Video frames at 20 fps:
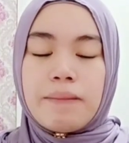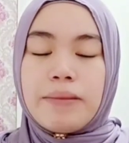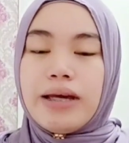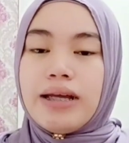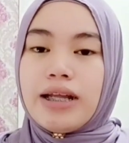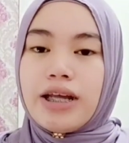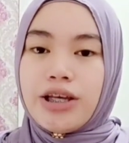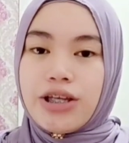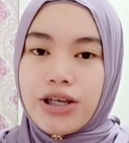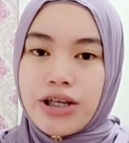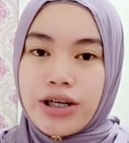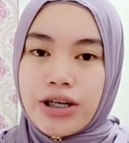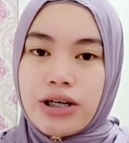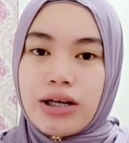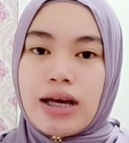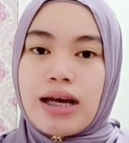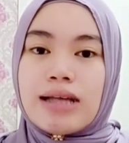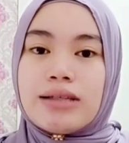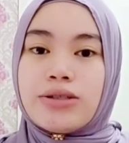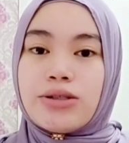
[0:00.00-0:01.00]
in a year,
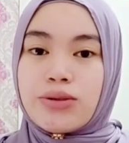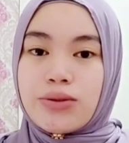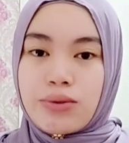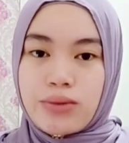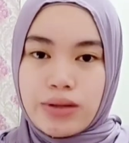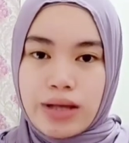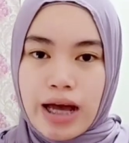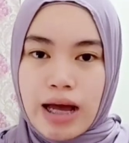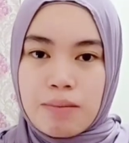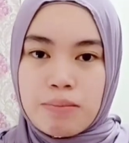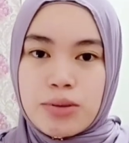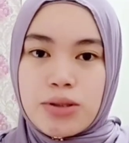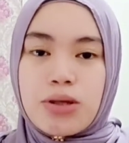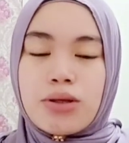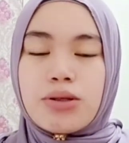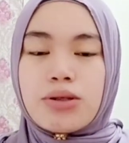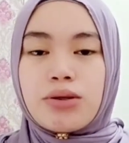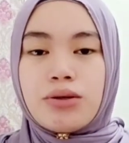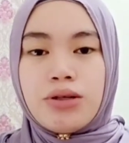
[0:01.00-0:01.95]
it's 2 times. So